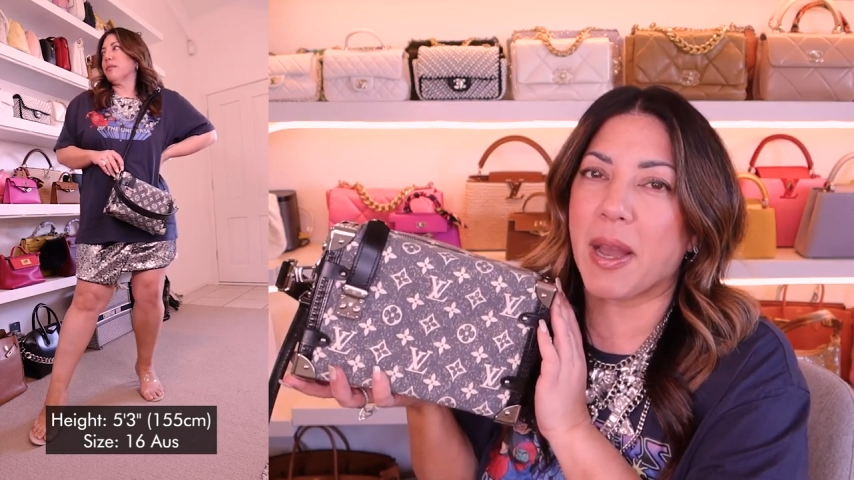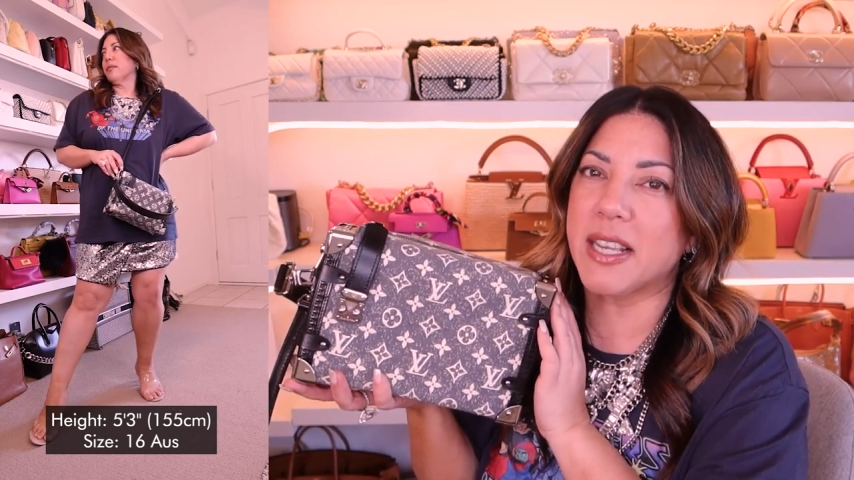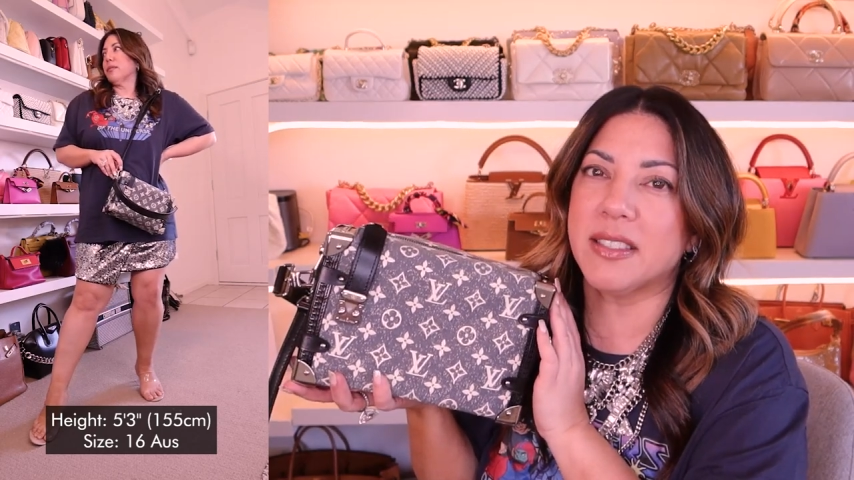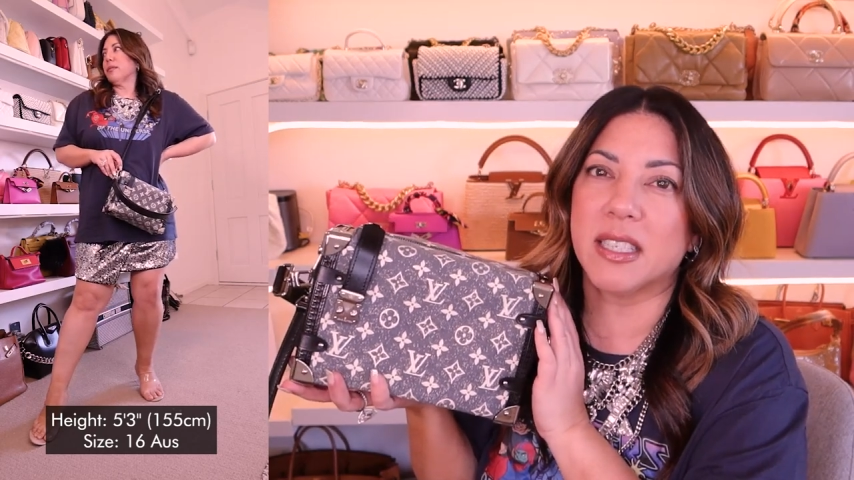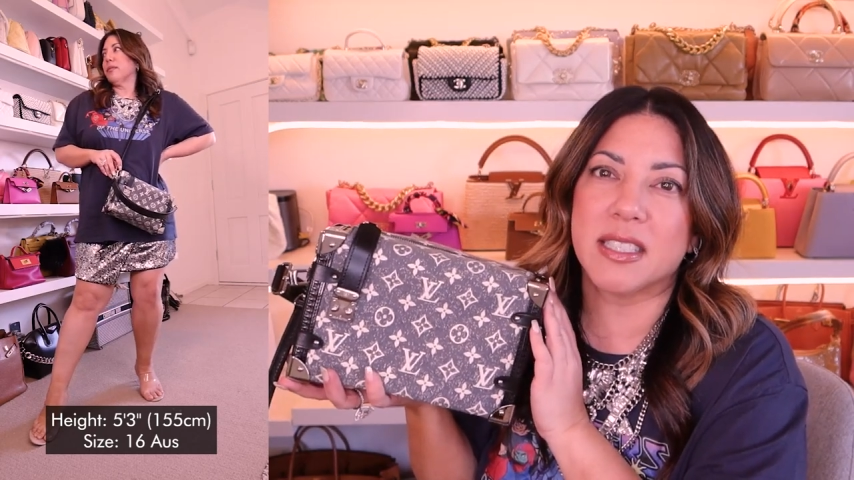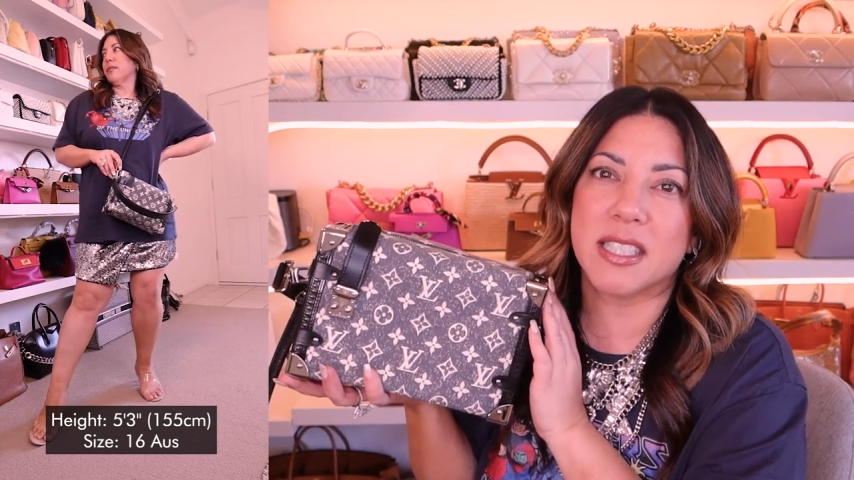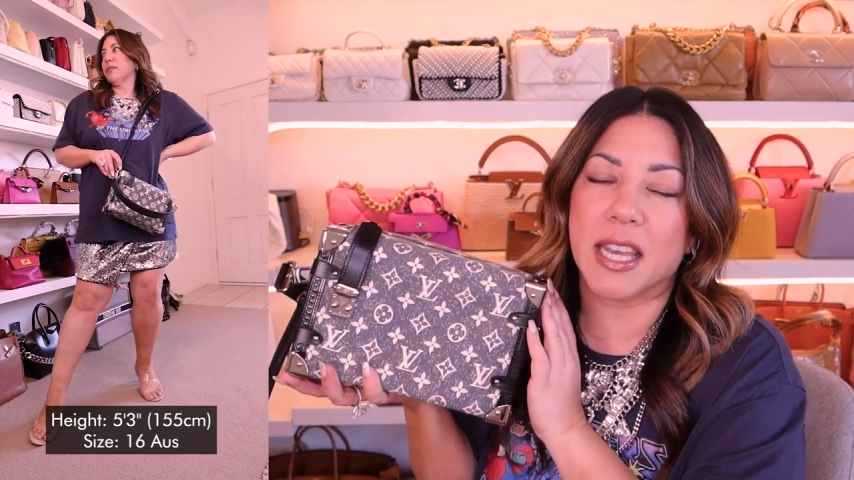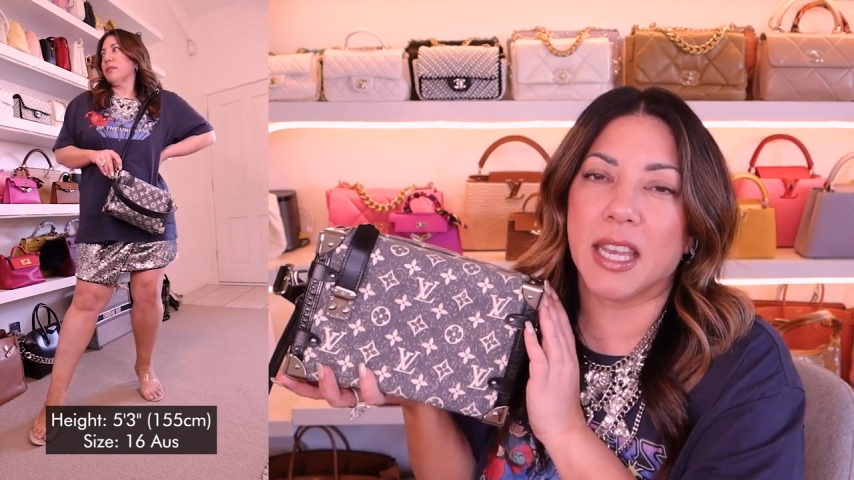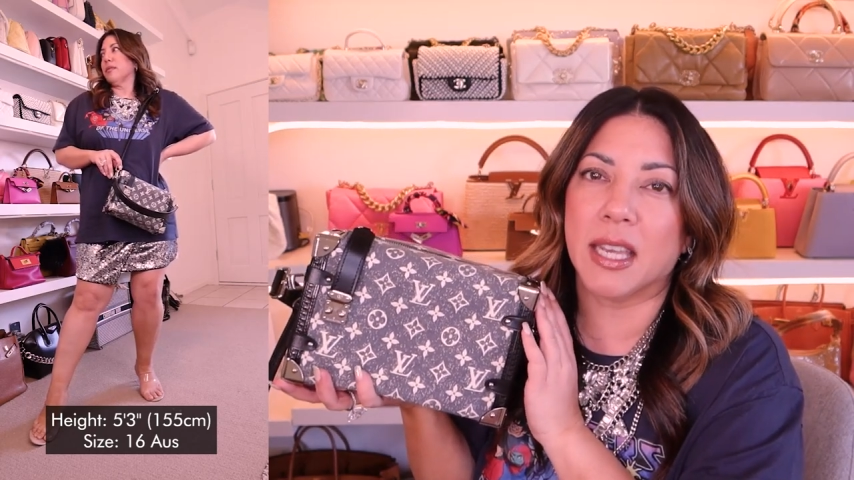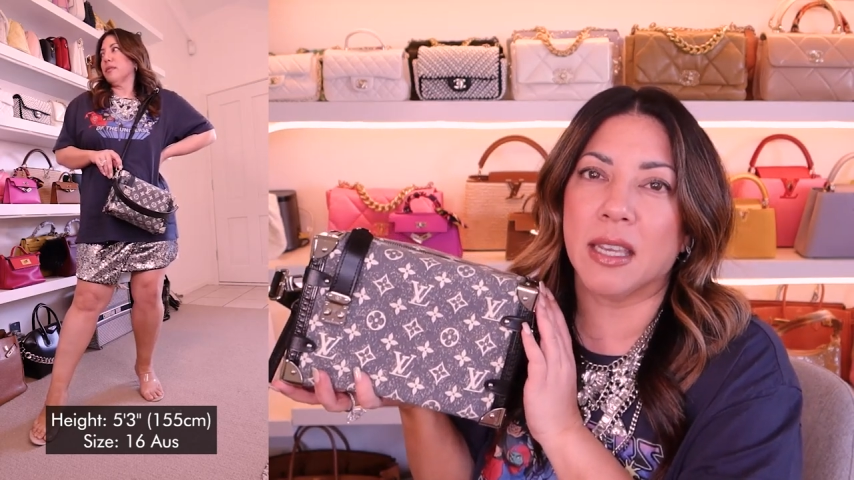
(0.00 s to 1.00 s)
basic
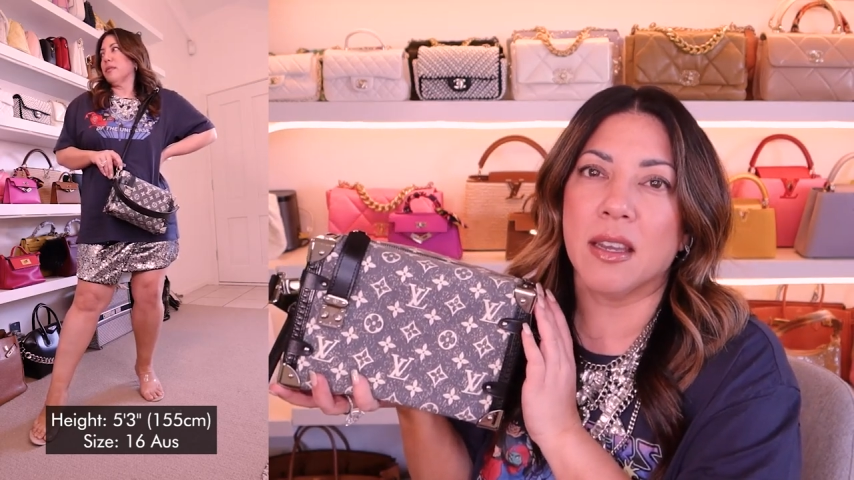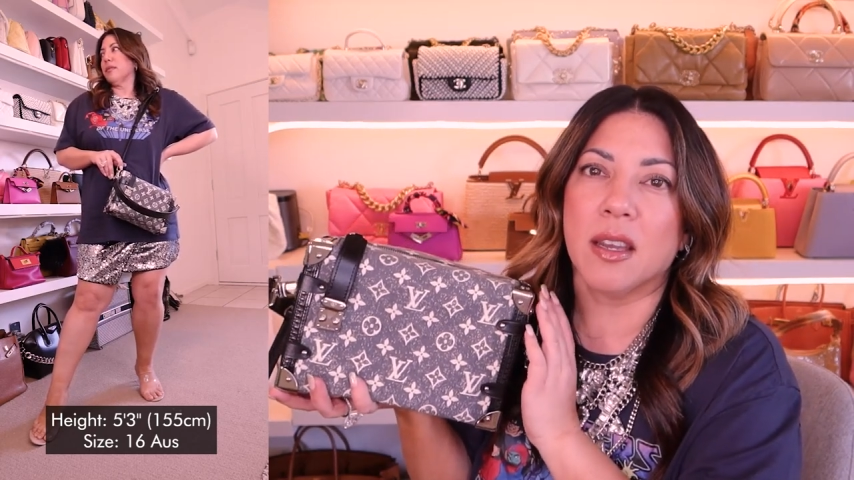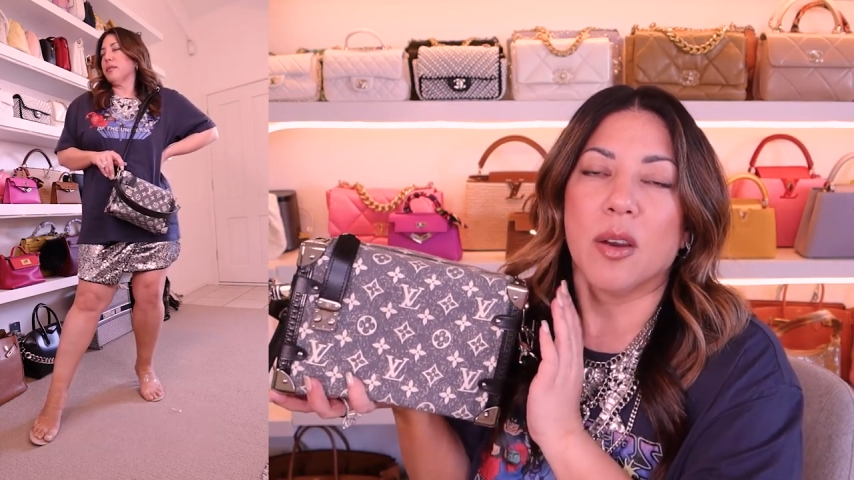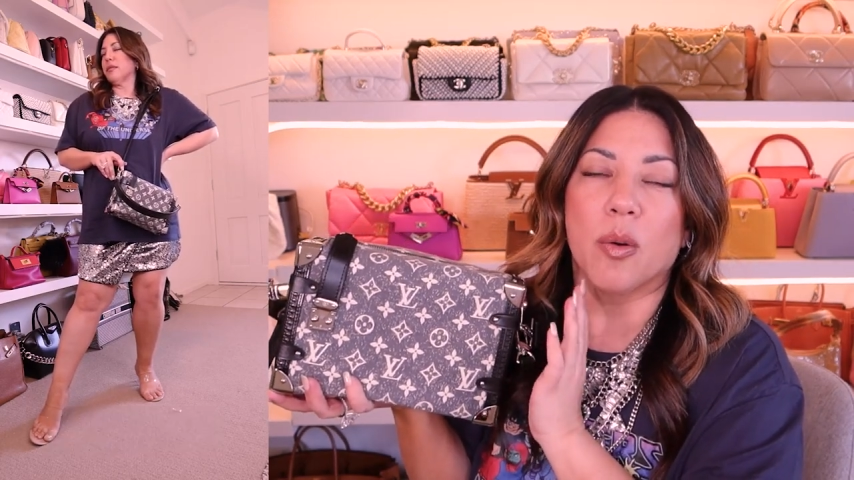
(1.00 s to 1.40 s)
tee